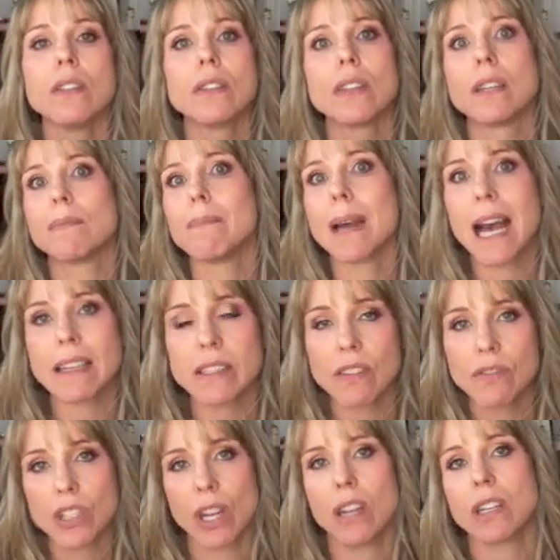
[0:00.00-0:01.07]
the massive
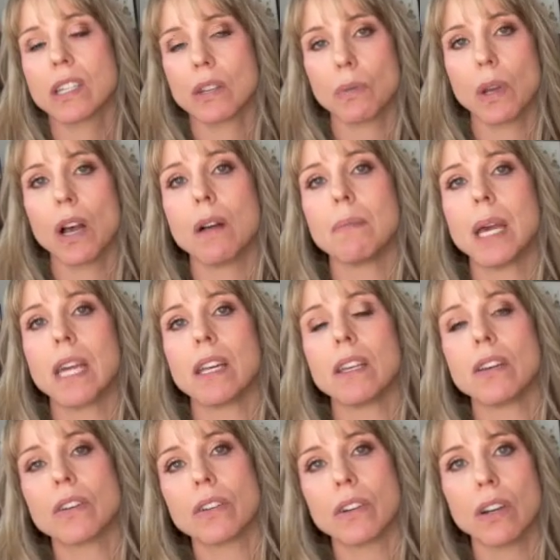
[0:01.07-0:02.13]
change that we all made a
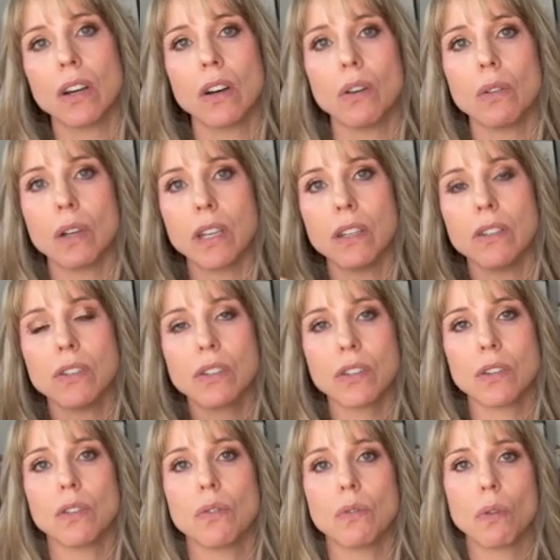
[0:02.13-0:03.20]
year ago
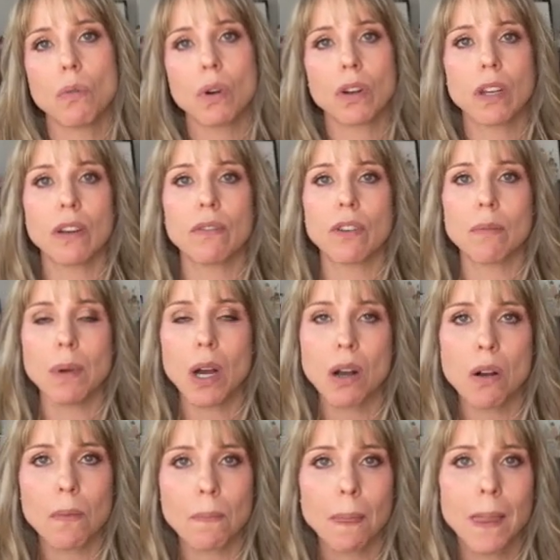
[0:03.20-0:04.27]
into working from
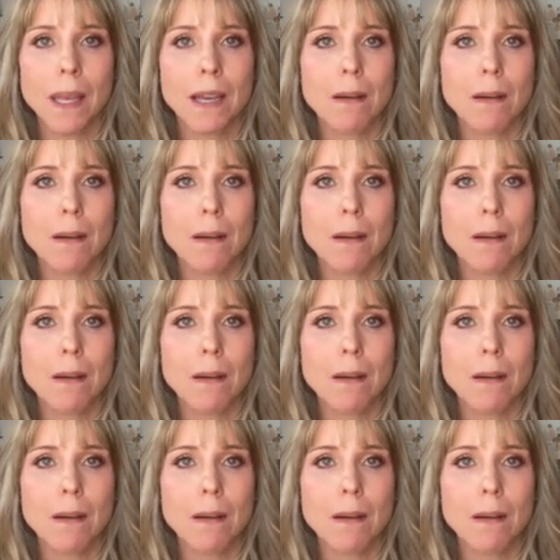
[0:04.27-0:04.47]
home,